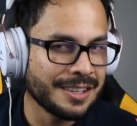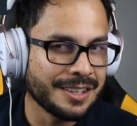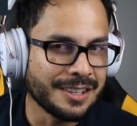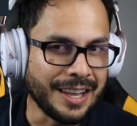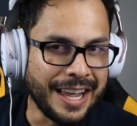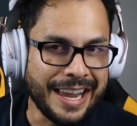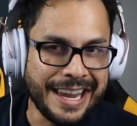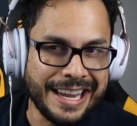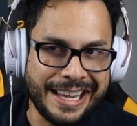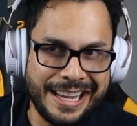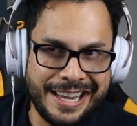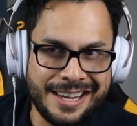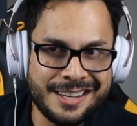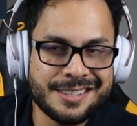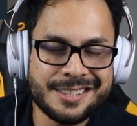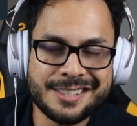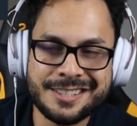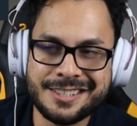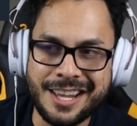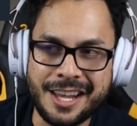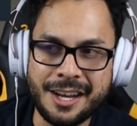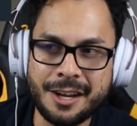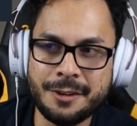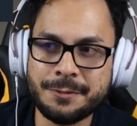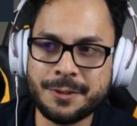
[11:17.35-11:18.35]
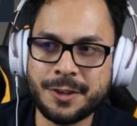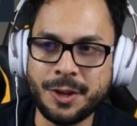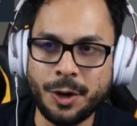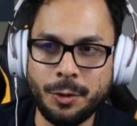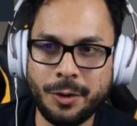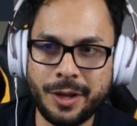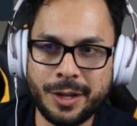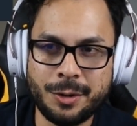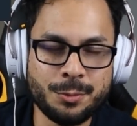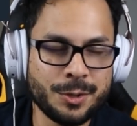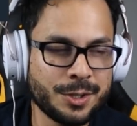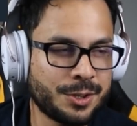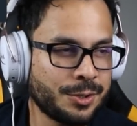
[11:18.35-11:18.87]
Like, instead of
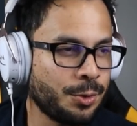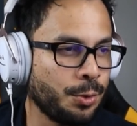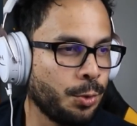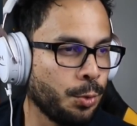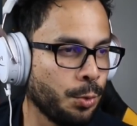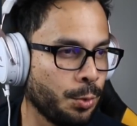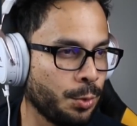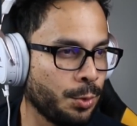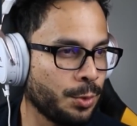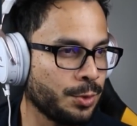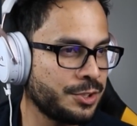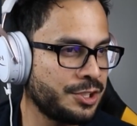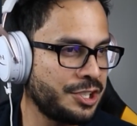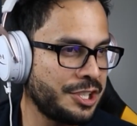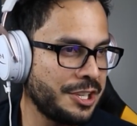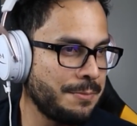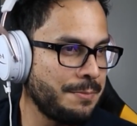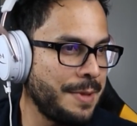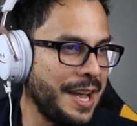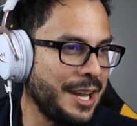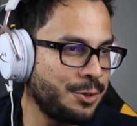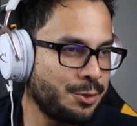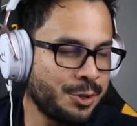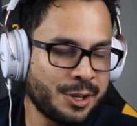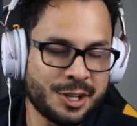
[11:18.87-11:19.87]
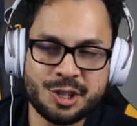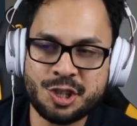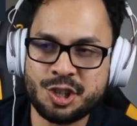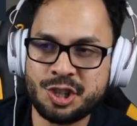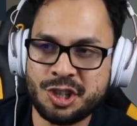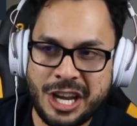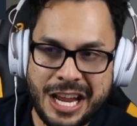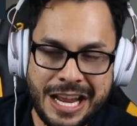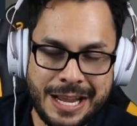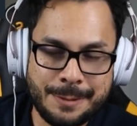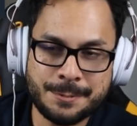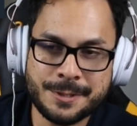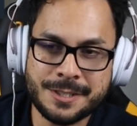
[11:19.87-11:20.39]
going with cool geometric
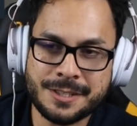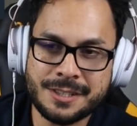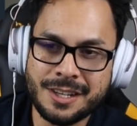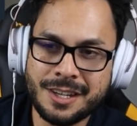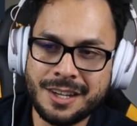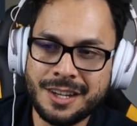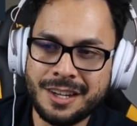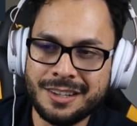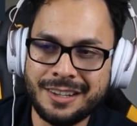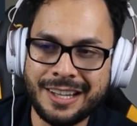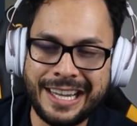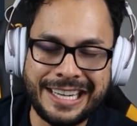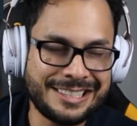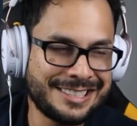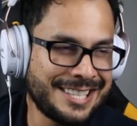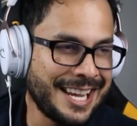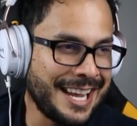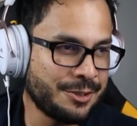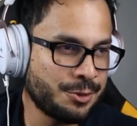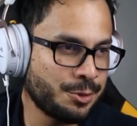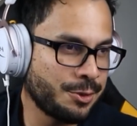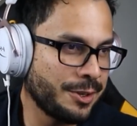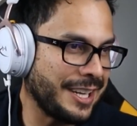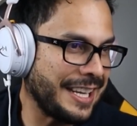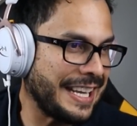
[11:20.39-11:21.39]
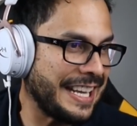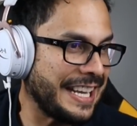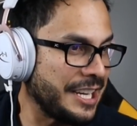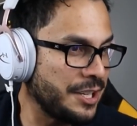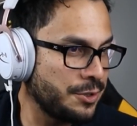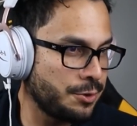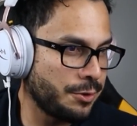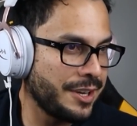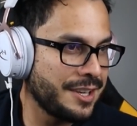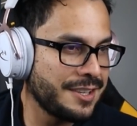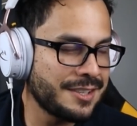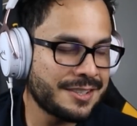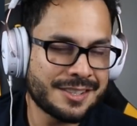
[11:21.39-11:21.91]
shapes, like
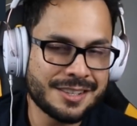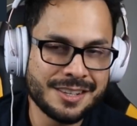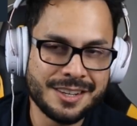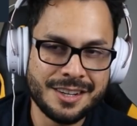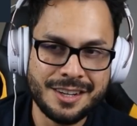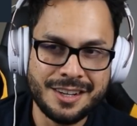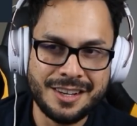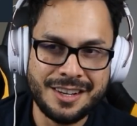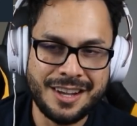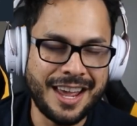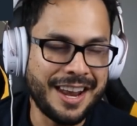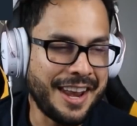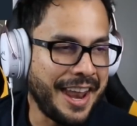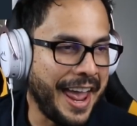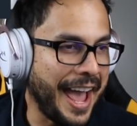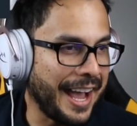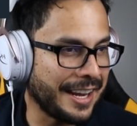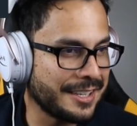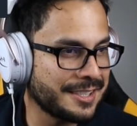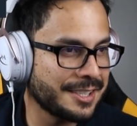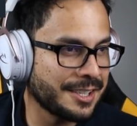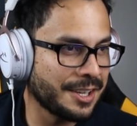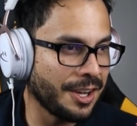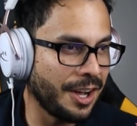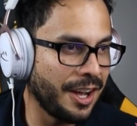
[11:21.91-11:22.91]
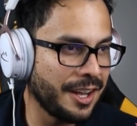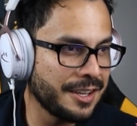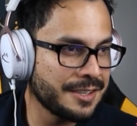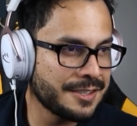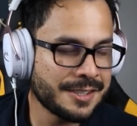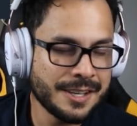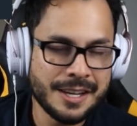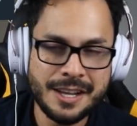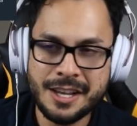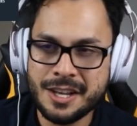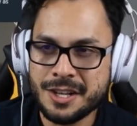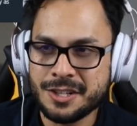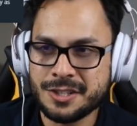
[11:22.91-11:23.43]
tetrahedrons and
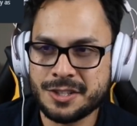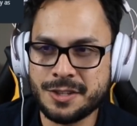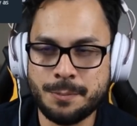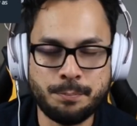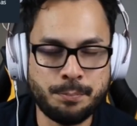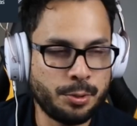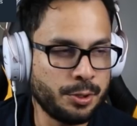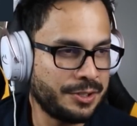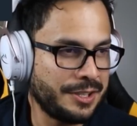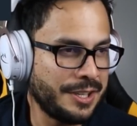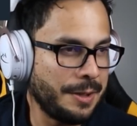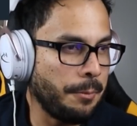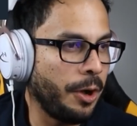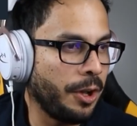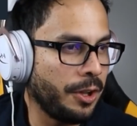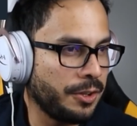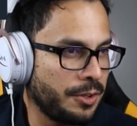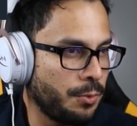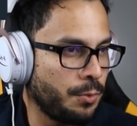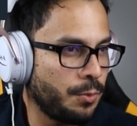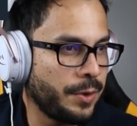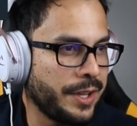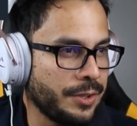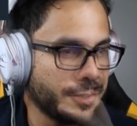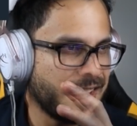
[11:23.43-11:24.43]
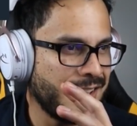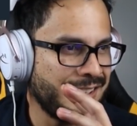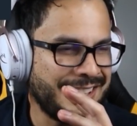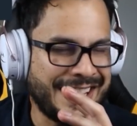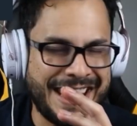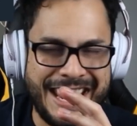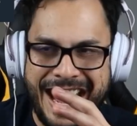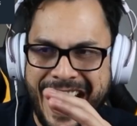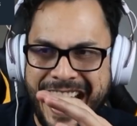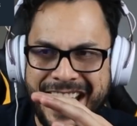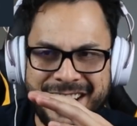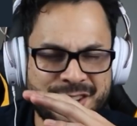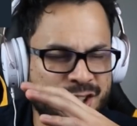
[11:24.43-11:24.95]
hexagons, to put them on the wheels,
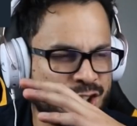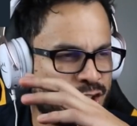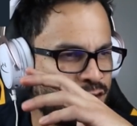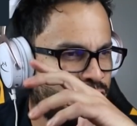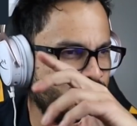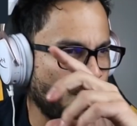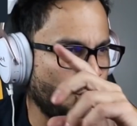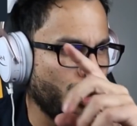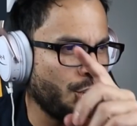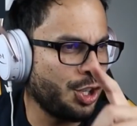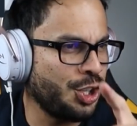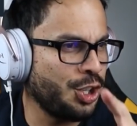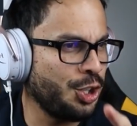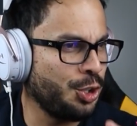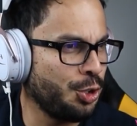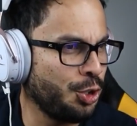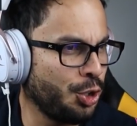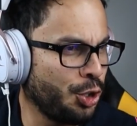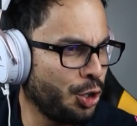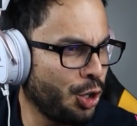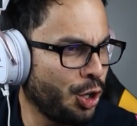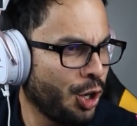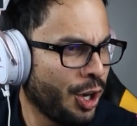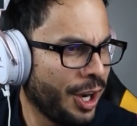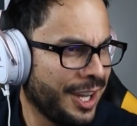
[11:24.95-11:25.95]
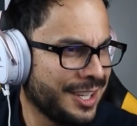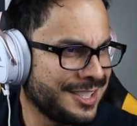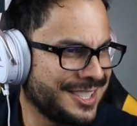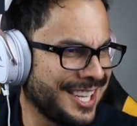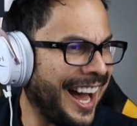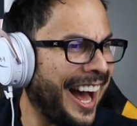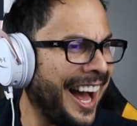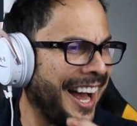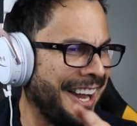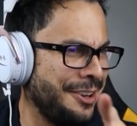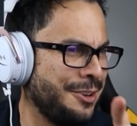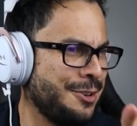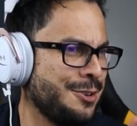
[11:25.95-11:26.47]
they add circular
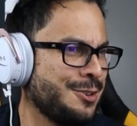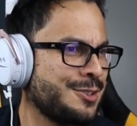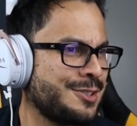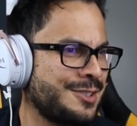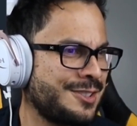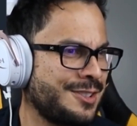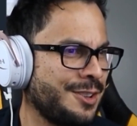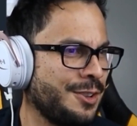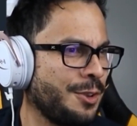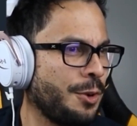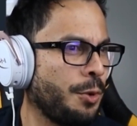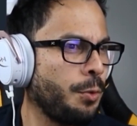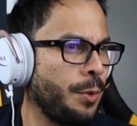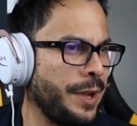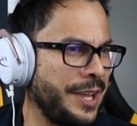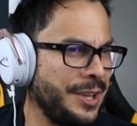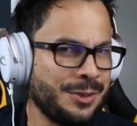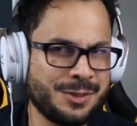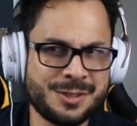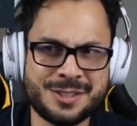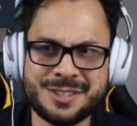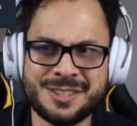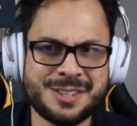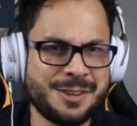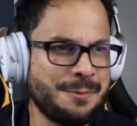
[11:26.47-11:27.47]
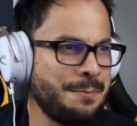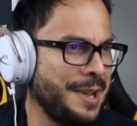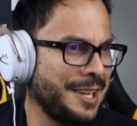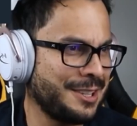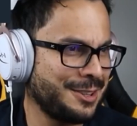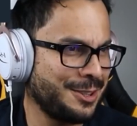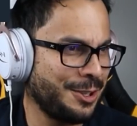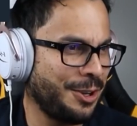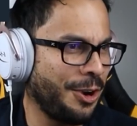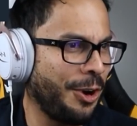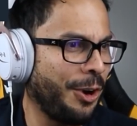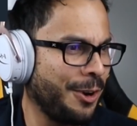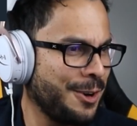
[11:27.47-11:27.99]
tires to the wheels to make
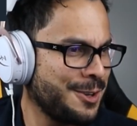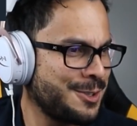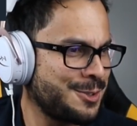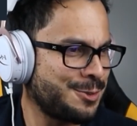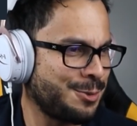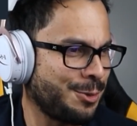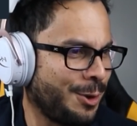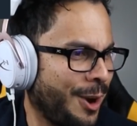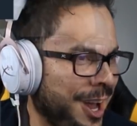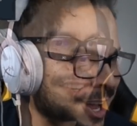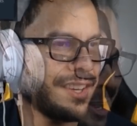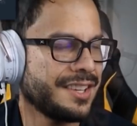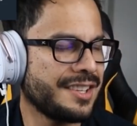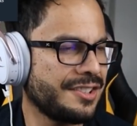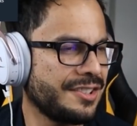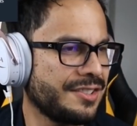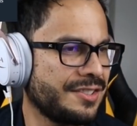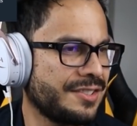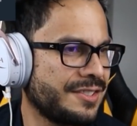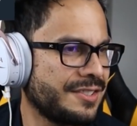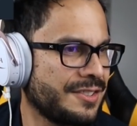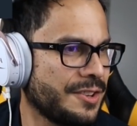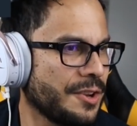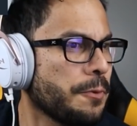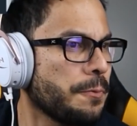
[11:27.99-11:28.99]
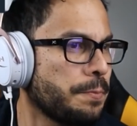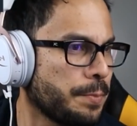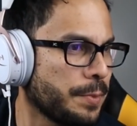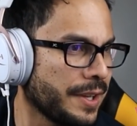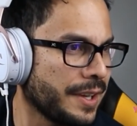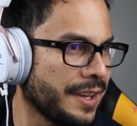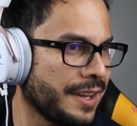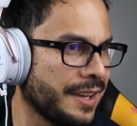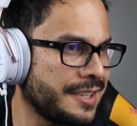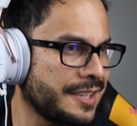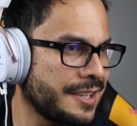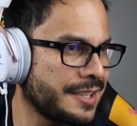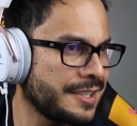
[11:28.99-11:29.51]
the cars drive. It's just stupid.
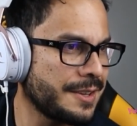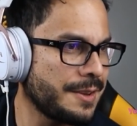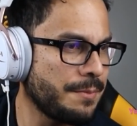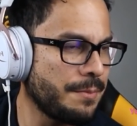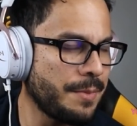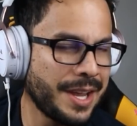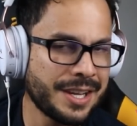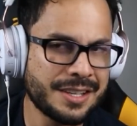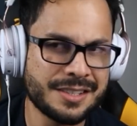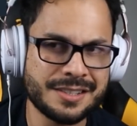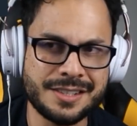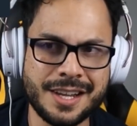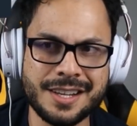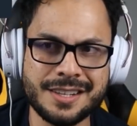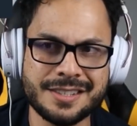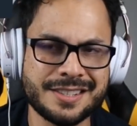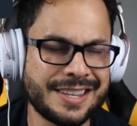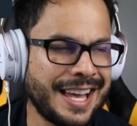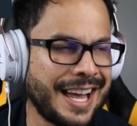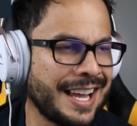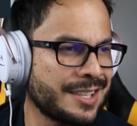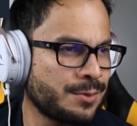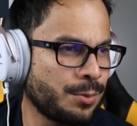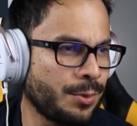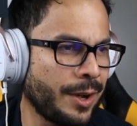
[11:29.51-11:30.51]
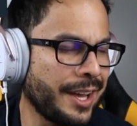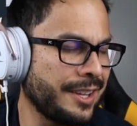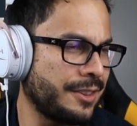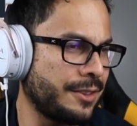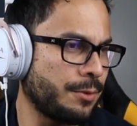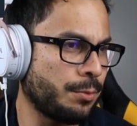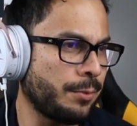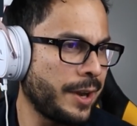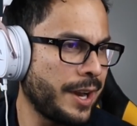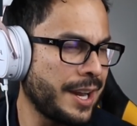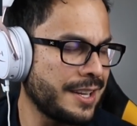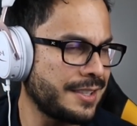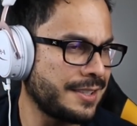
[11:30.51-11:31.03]
It doesn't make sense. That's why the
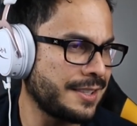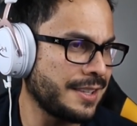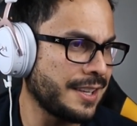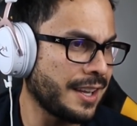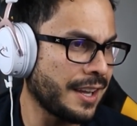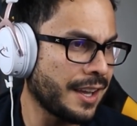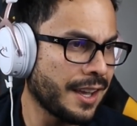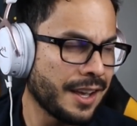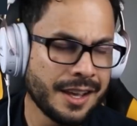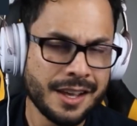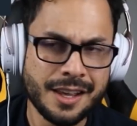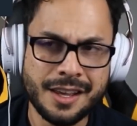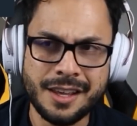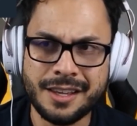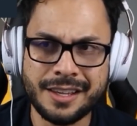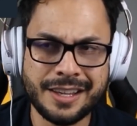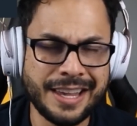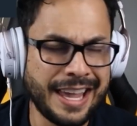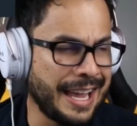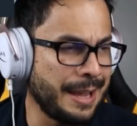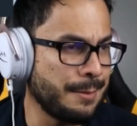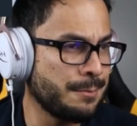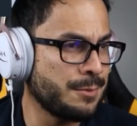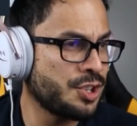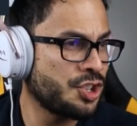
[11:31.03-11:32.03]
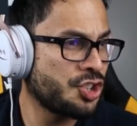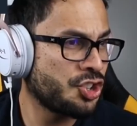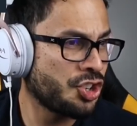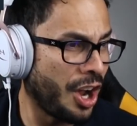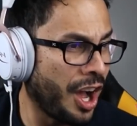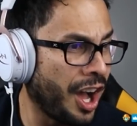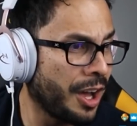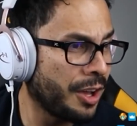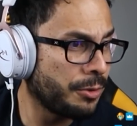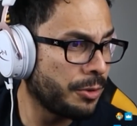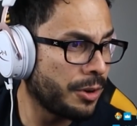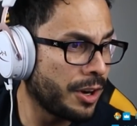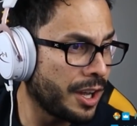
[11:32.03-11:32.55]
racing game
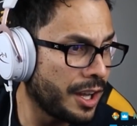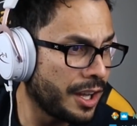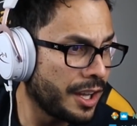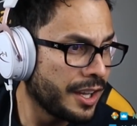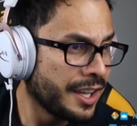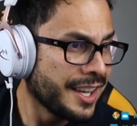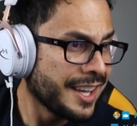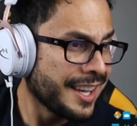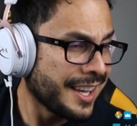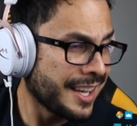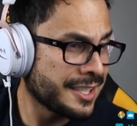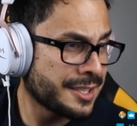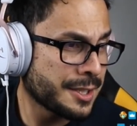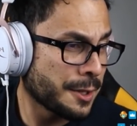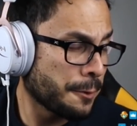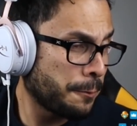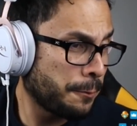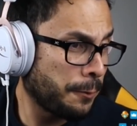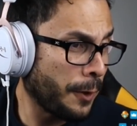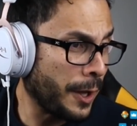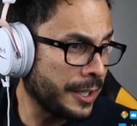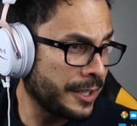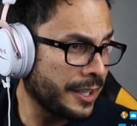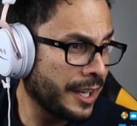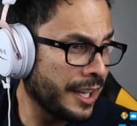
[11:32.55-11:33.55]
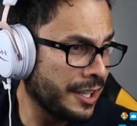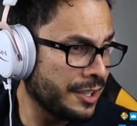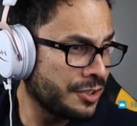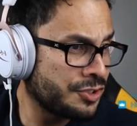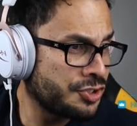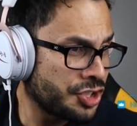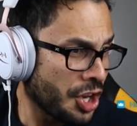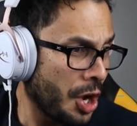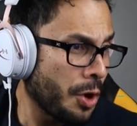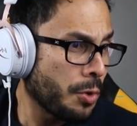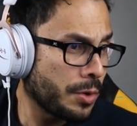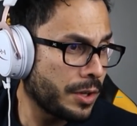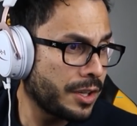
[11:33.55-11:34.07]
genre is a fucking
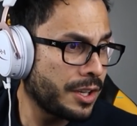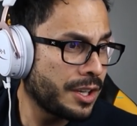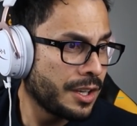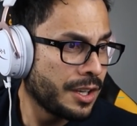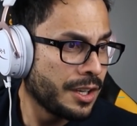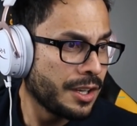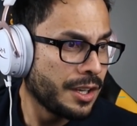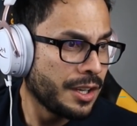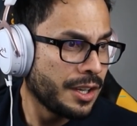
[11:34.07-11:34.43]
joke.